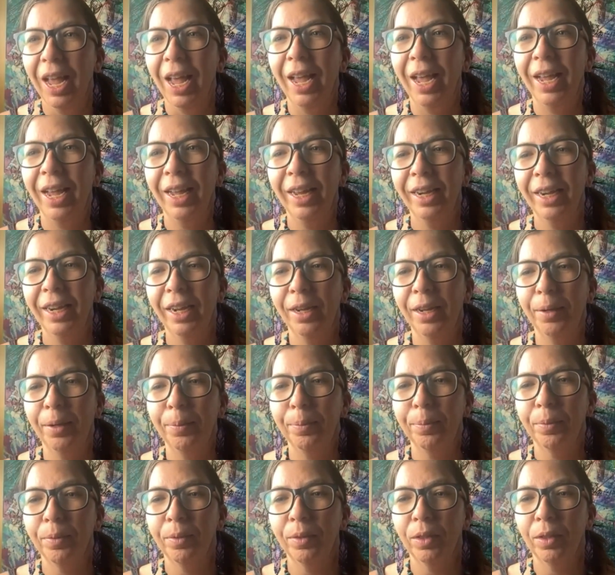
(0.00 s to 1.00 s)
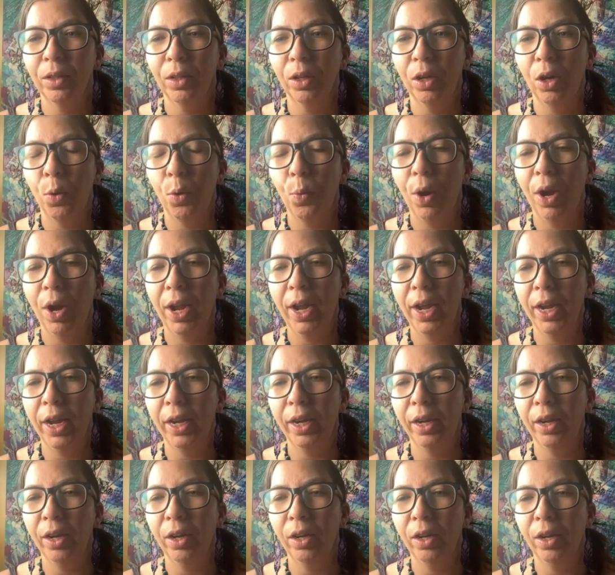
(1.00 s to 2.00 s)
And
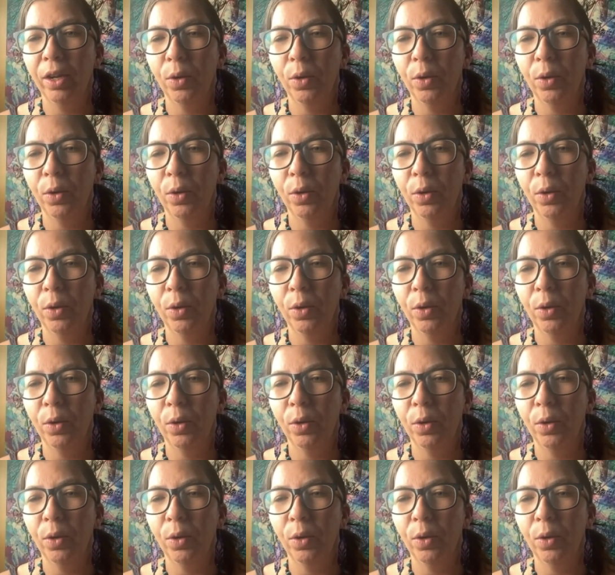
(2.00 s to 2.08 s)
when